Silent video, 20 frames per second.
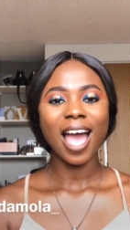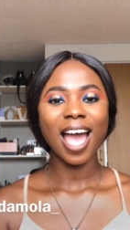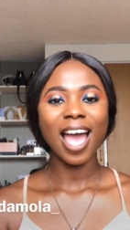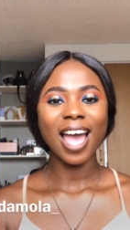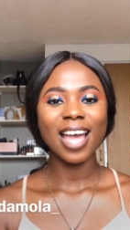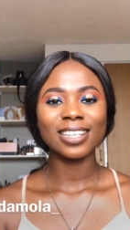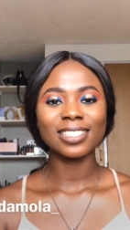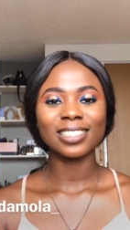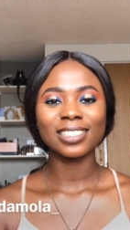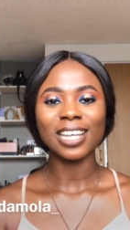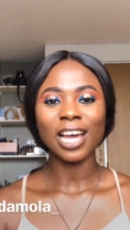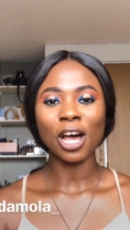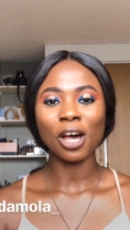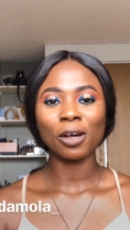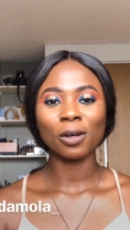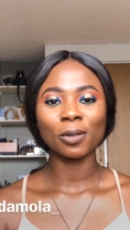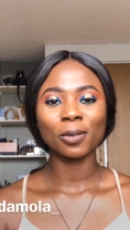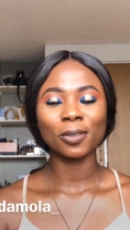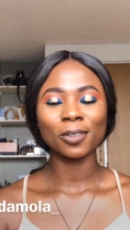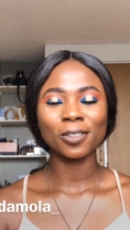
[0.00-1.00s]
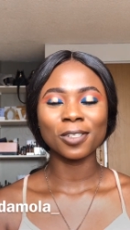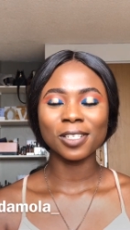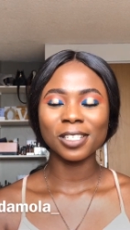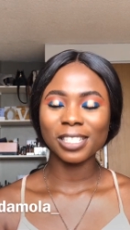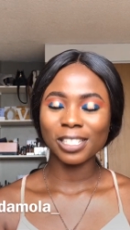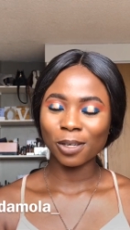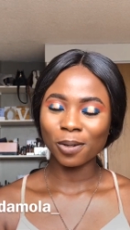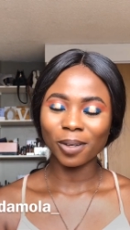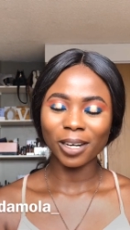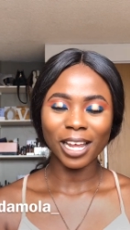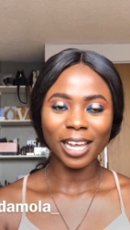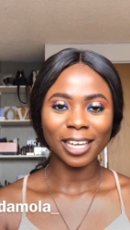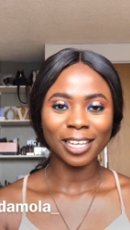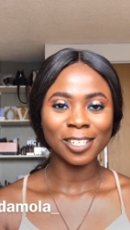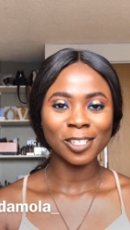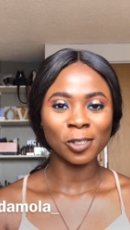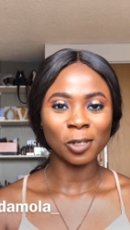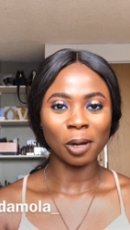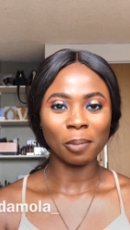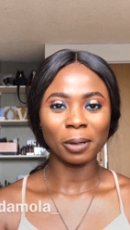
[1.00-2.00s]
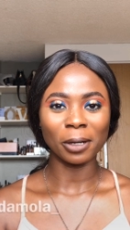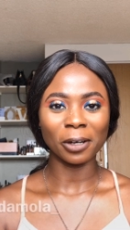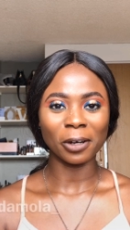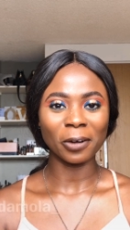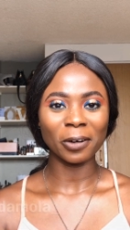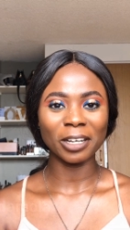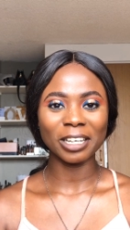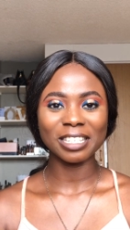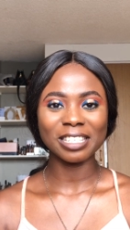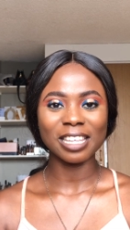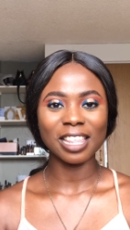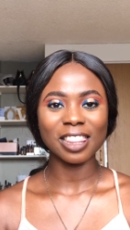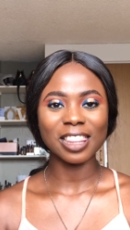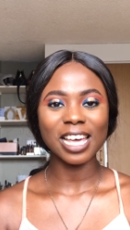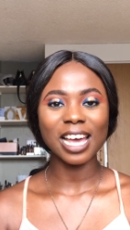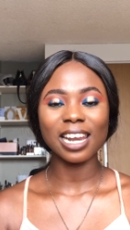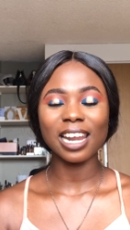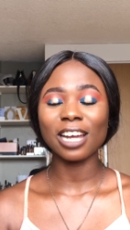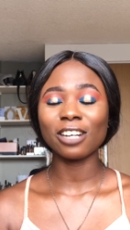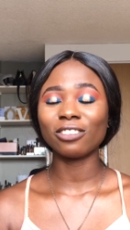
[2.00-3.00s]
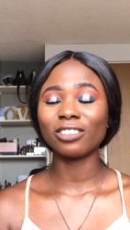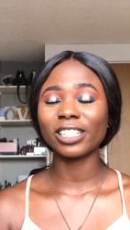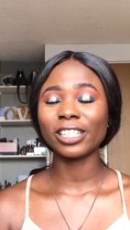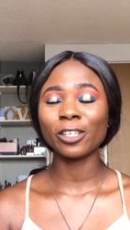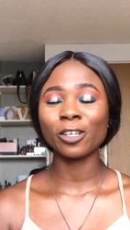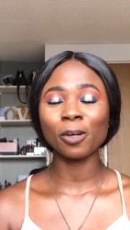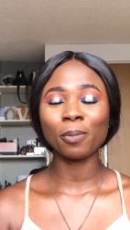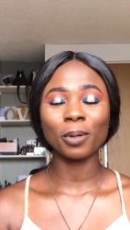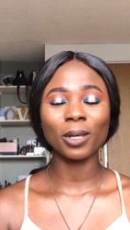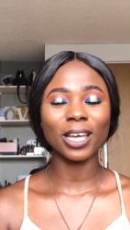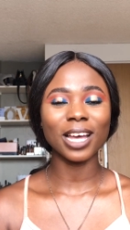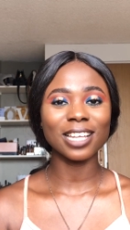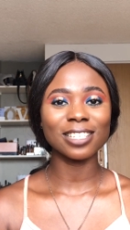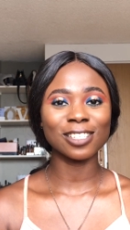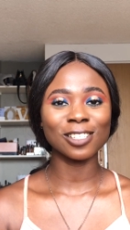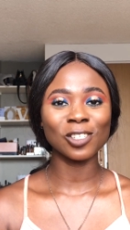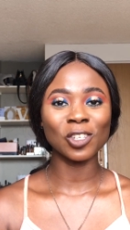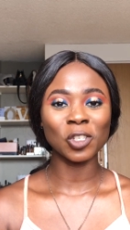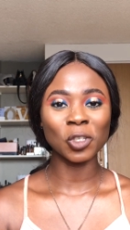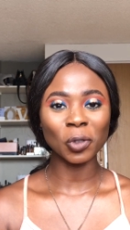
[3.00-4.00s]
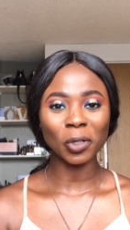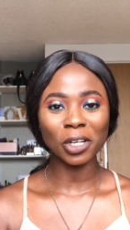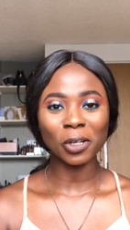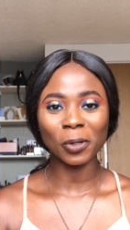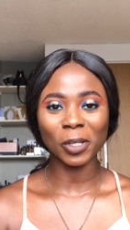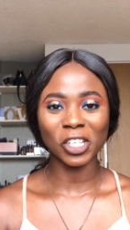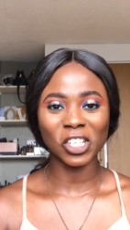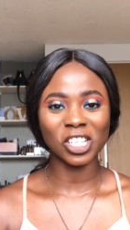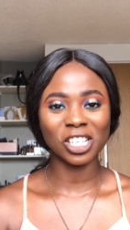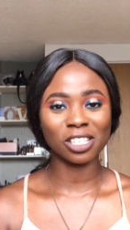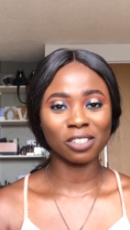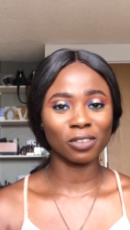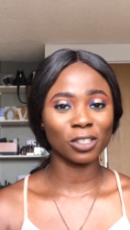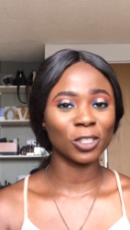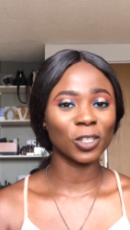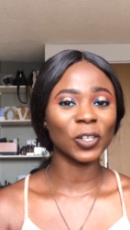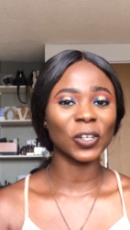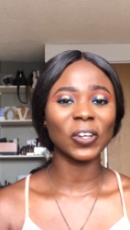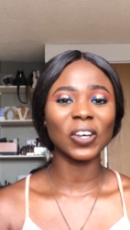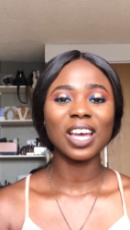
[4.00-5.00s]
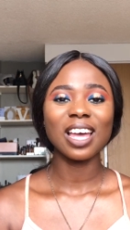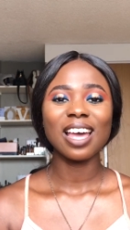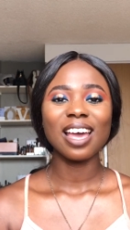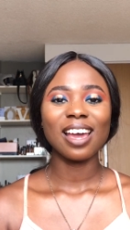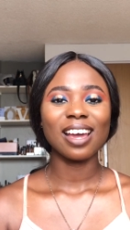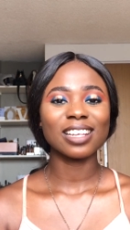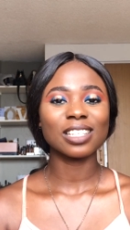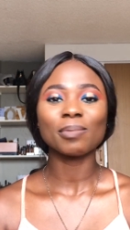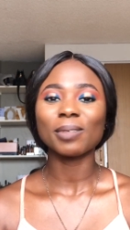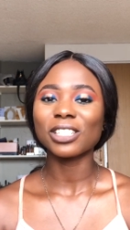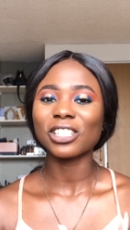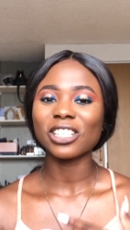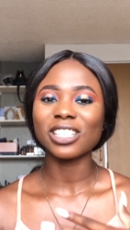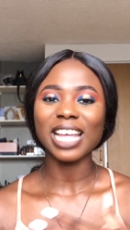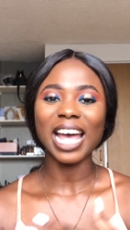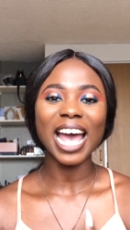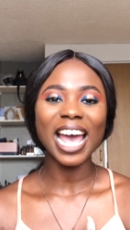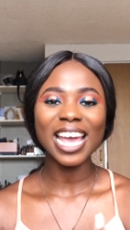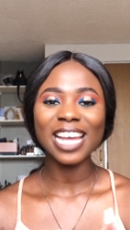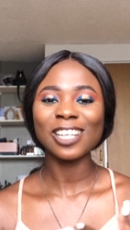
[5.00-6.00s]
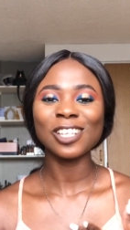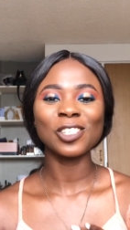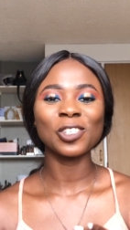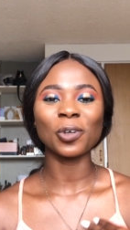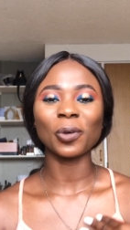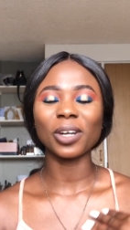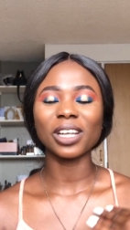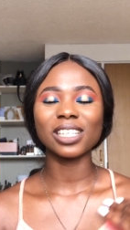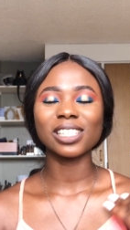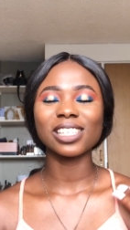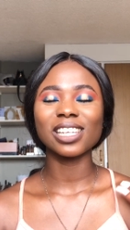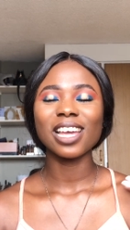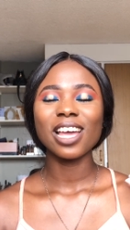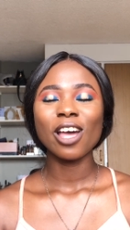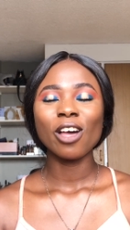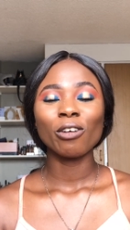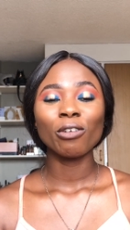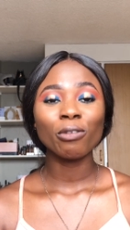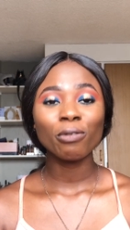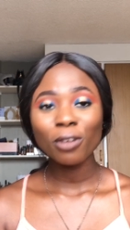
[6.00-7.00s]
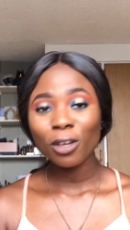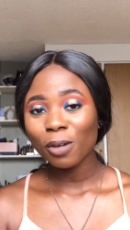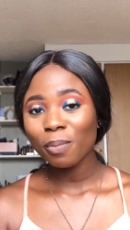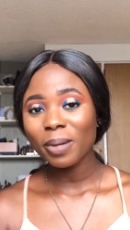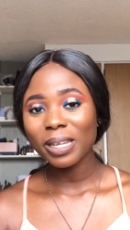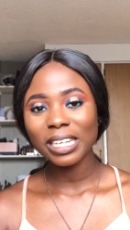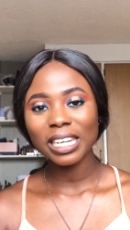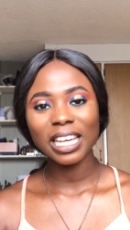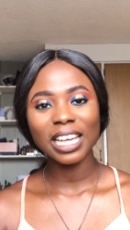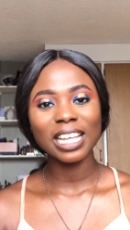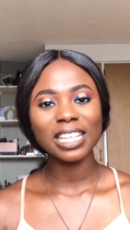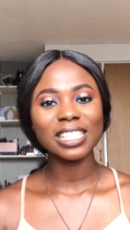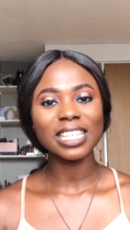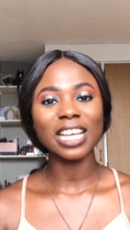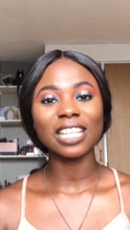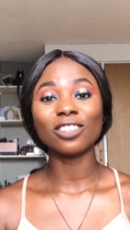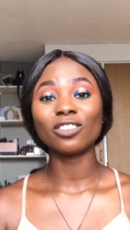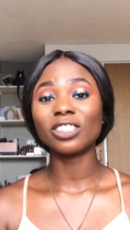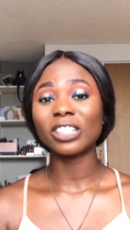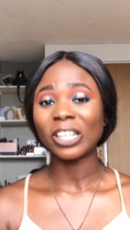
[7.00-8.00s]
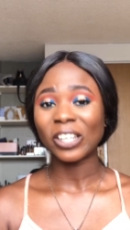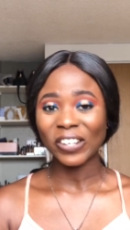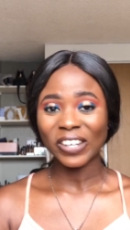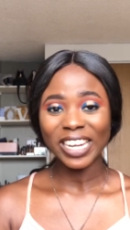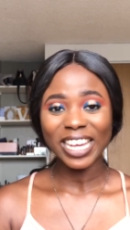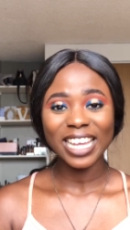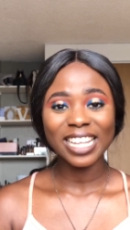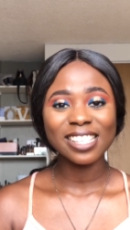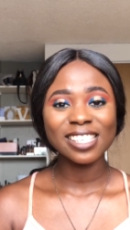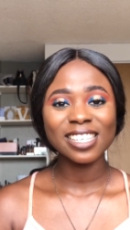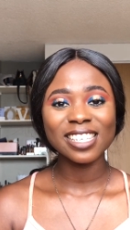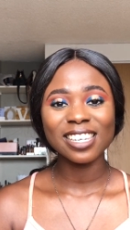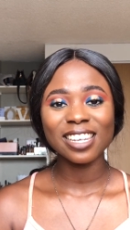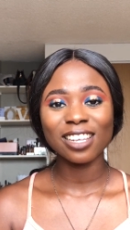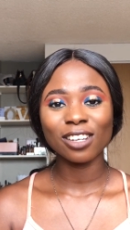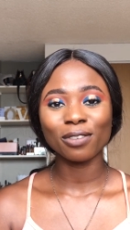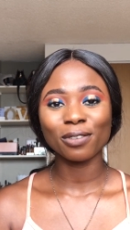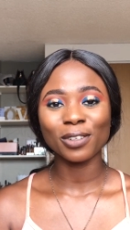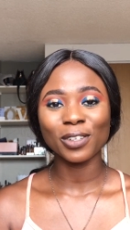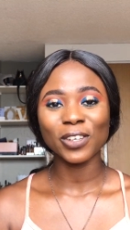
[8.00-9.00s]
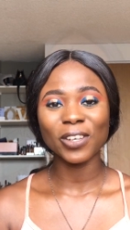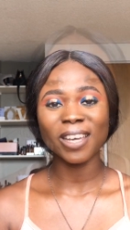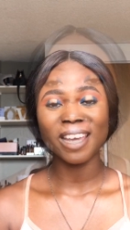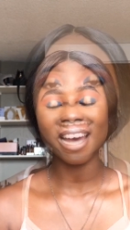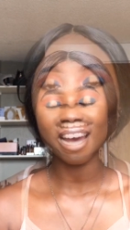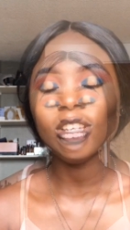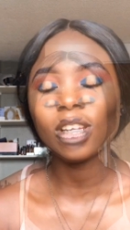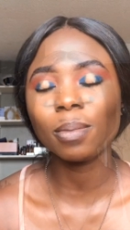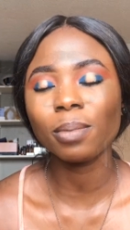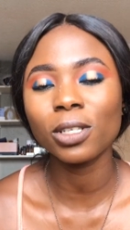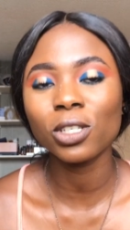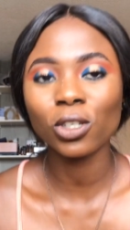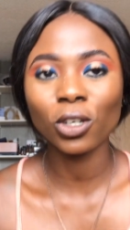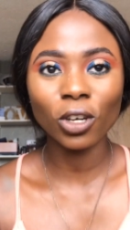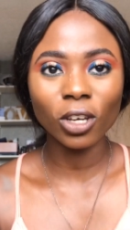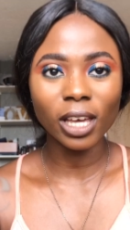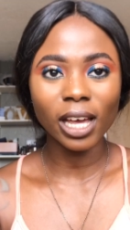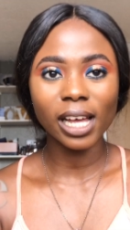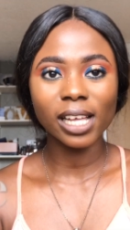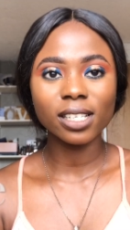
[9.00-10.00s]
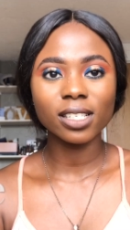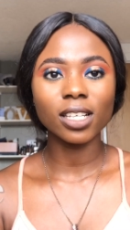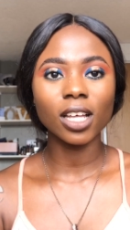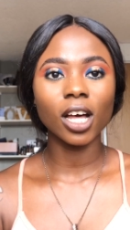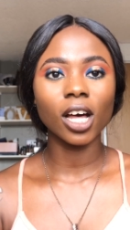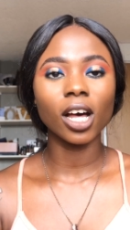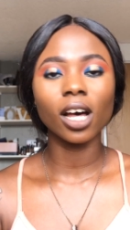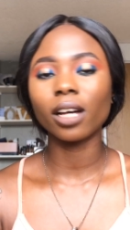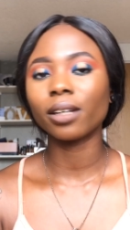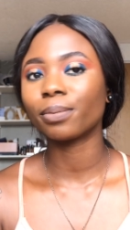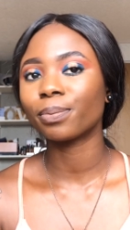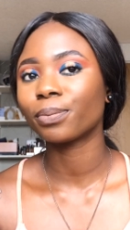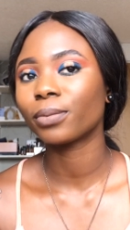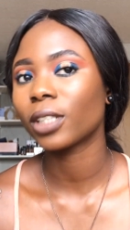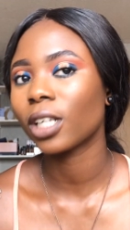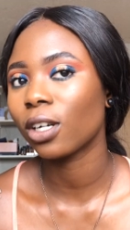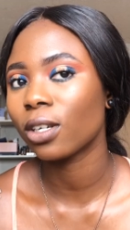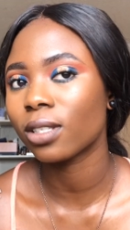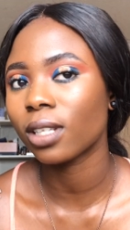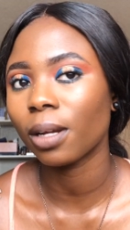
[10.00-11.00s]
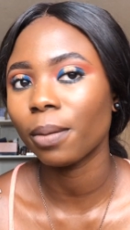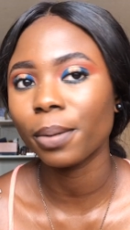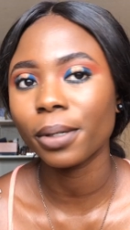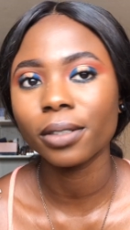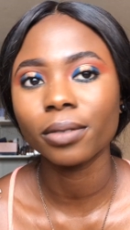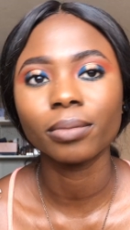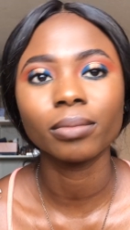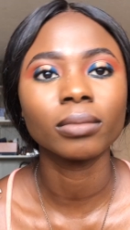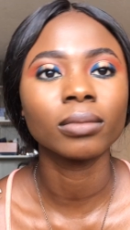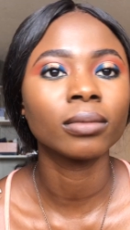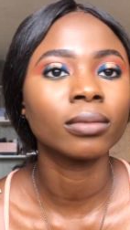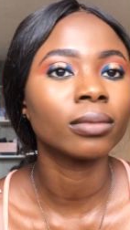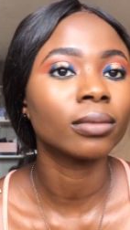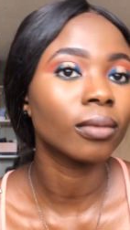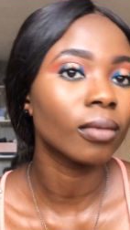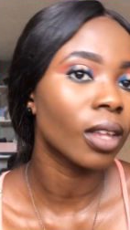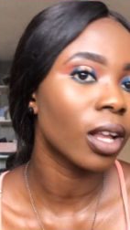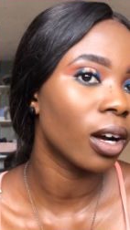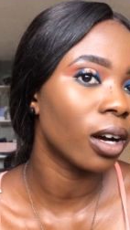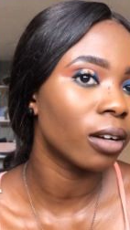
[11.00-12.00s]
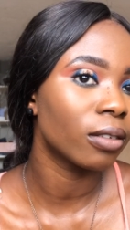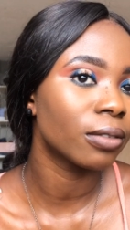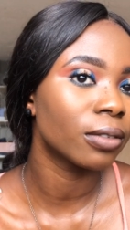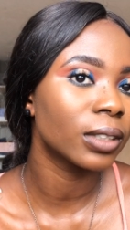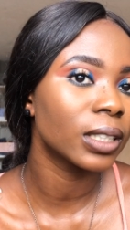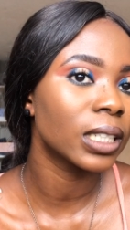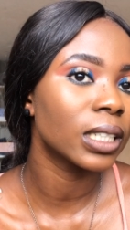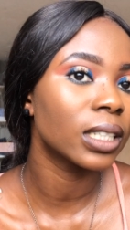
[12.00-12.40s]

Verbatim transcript: and I'll see what I can do about creating that. I really hope you guys enjoyed watching this video as much as I enjoyed filming it and recreating it for you. Actually let me show you guys um, a close up of